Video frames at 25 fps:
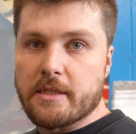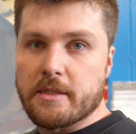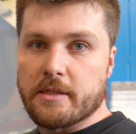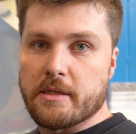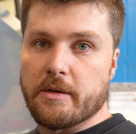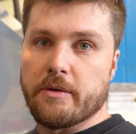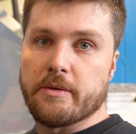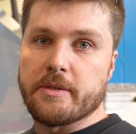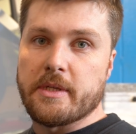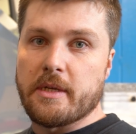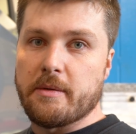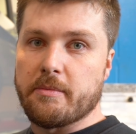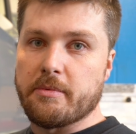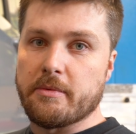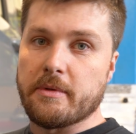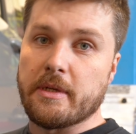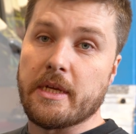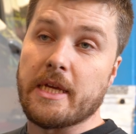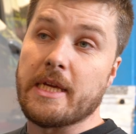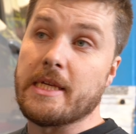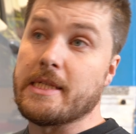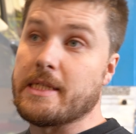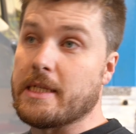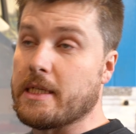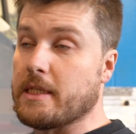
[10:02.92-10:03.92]
so it was
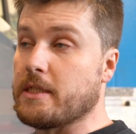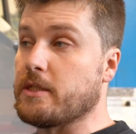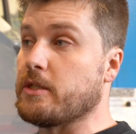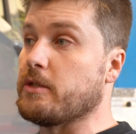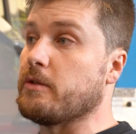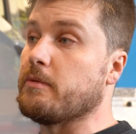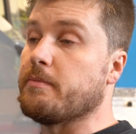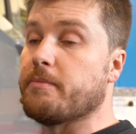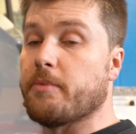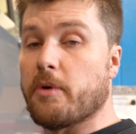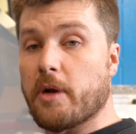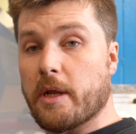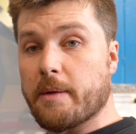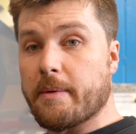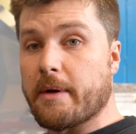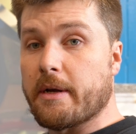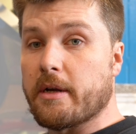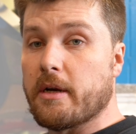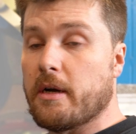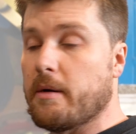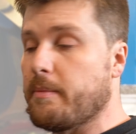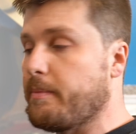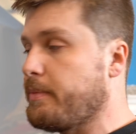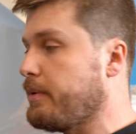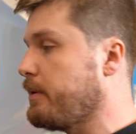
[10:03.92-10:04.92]
easy to pull it back
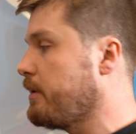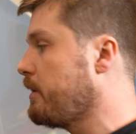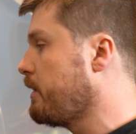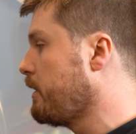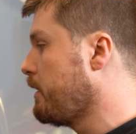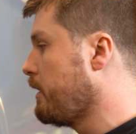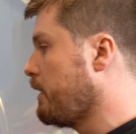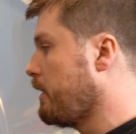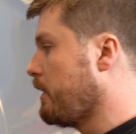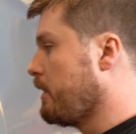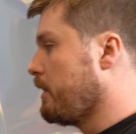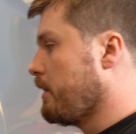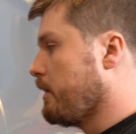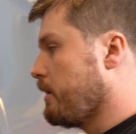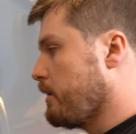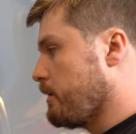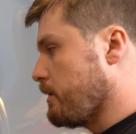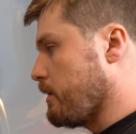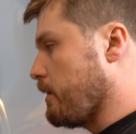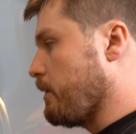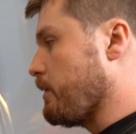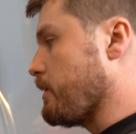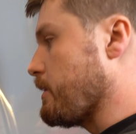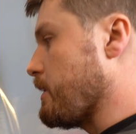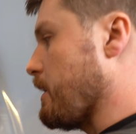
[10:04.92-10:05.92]
up.
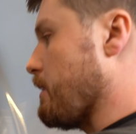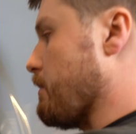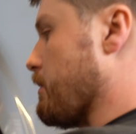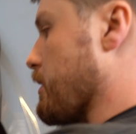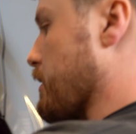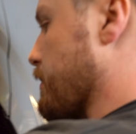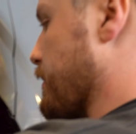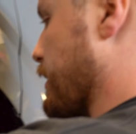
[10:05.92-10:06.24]
So I'll just nip this